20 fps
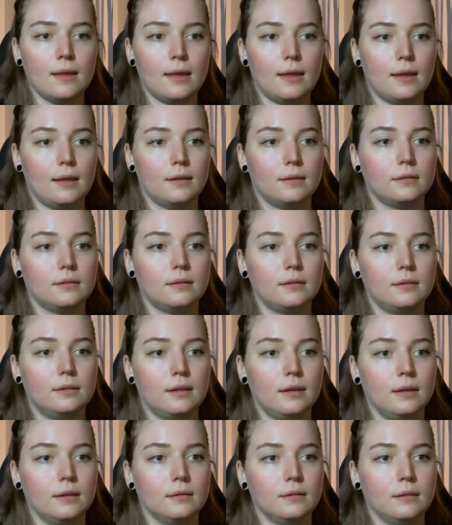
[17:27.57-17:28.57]
And
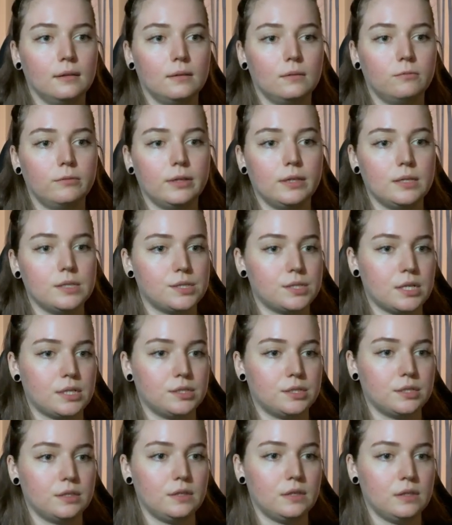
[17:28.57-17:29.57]
then we
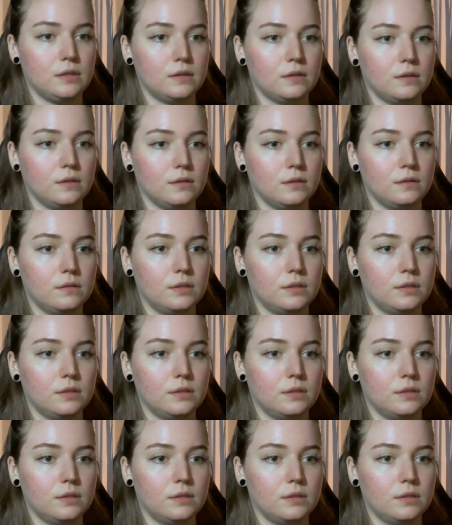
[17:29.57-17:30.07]
change it in